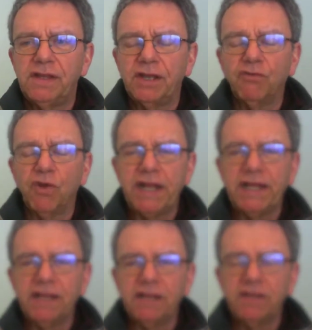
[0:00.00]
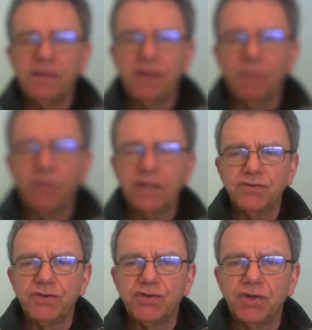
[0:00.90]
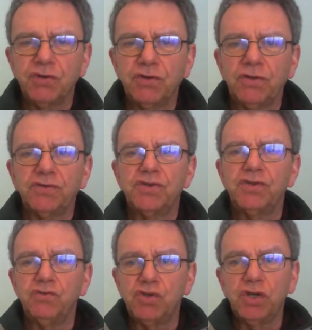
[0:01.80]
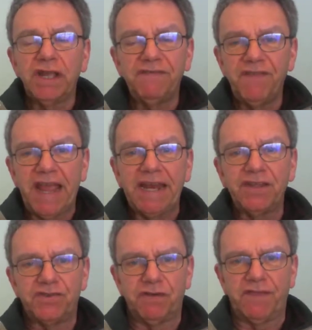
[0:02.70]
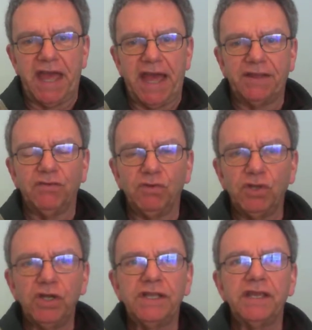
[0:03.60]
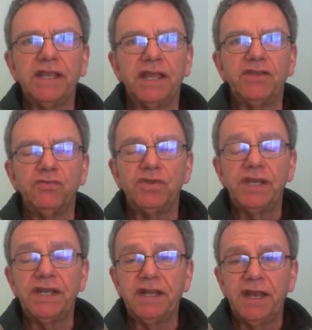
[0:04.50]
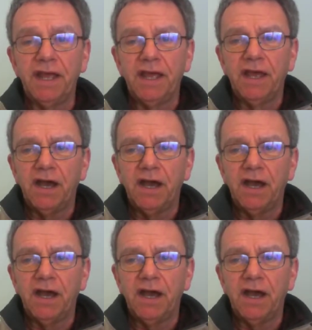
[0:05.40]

the grading the double entry journals, you took advantage of that. You looked at and you did it